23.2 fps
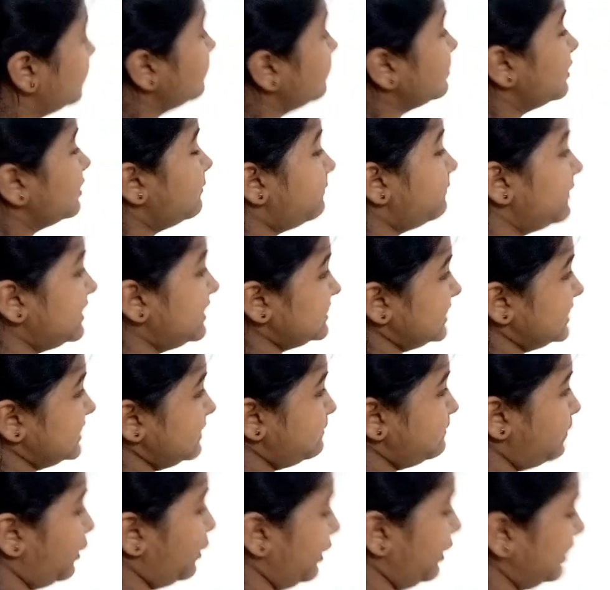The freezing
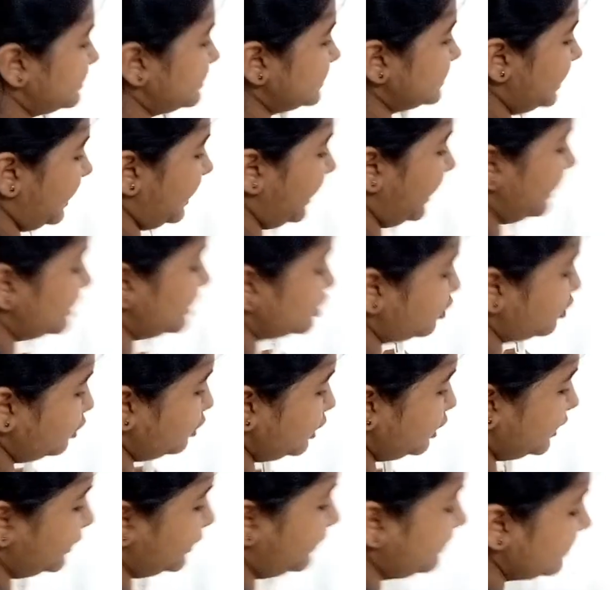point, I told
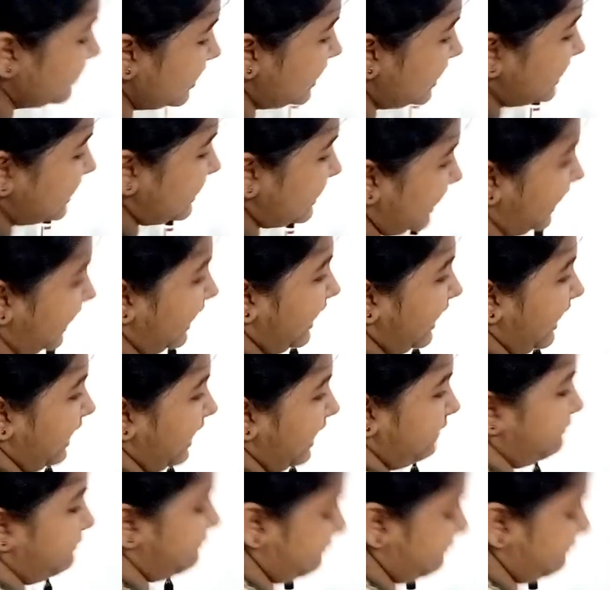you Kf,